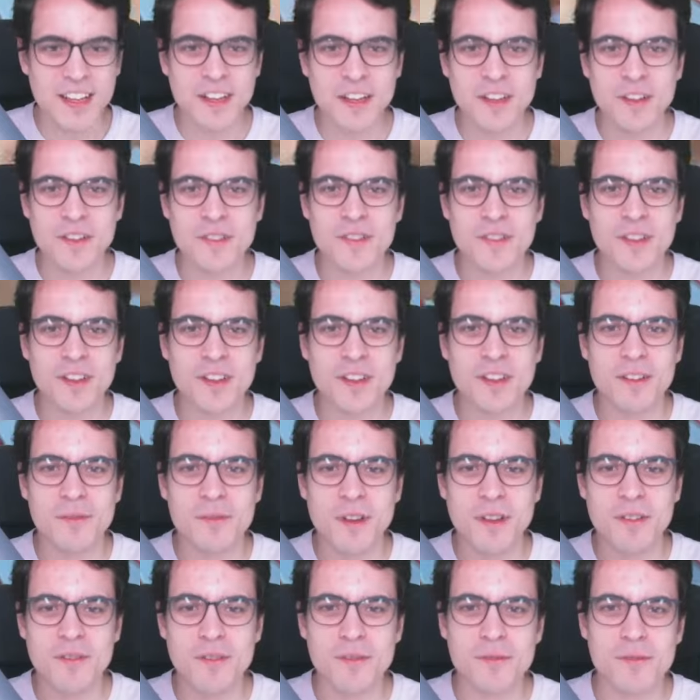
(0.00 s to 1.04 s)
We've got a
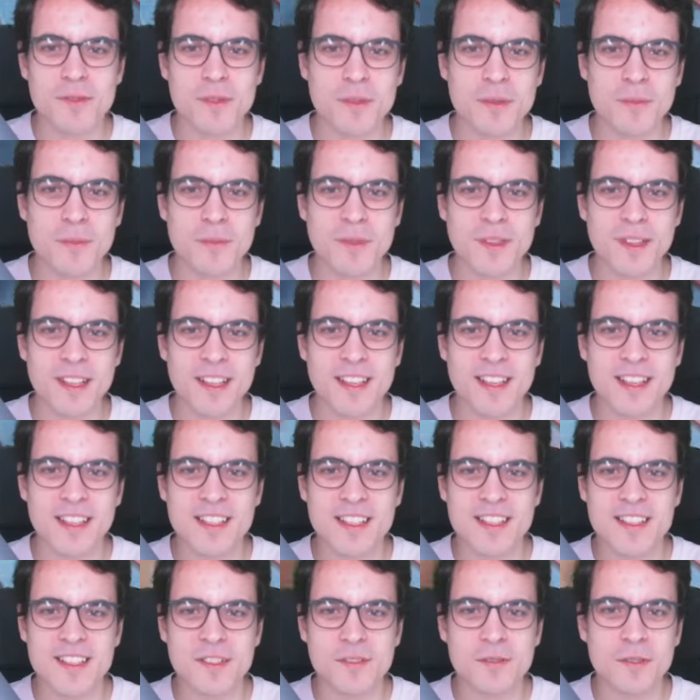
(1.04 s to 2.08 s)
Revenant and a
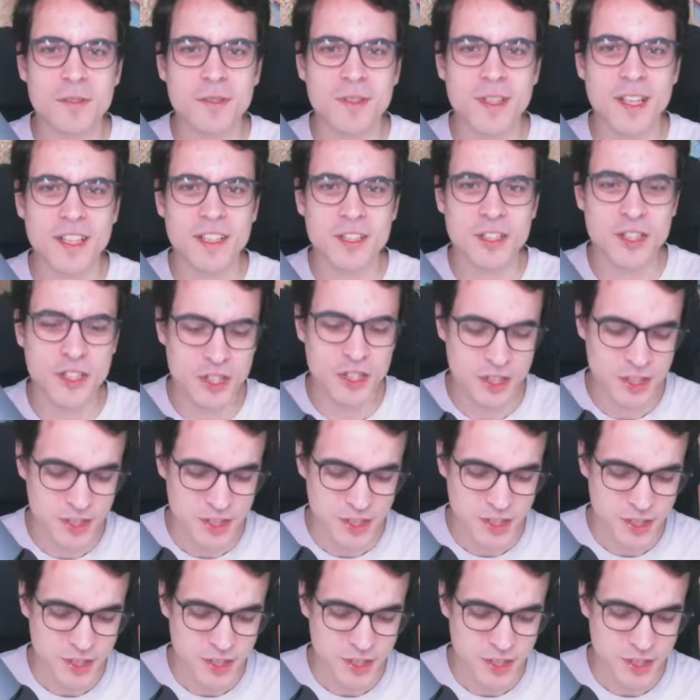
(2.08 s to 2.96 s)
Cerulege.